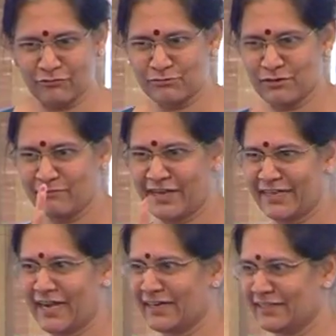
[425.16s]
was being
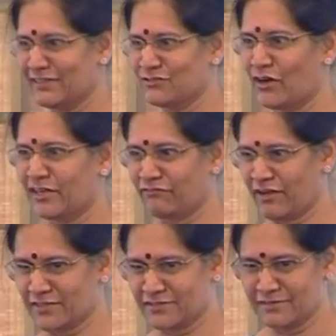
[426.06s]
maintained in these audit
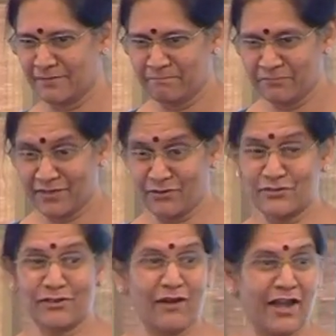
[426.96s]
files. It was
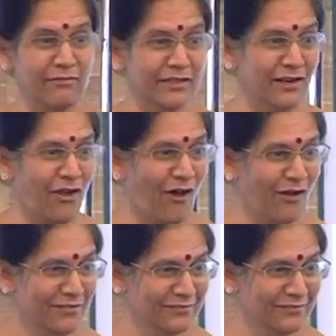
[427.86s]
required by the law.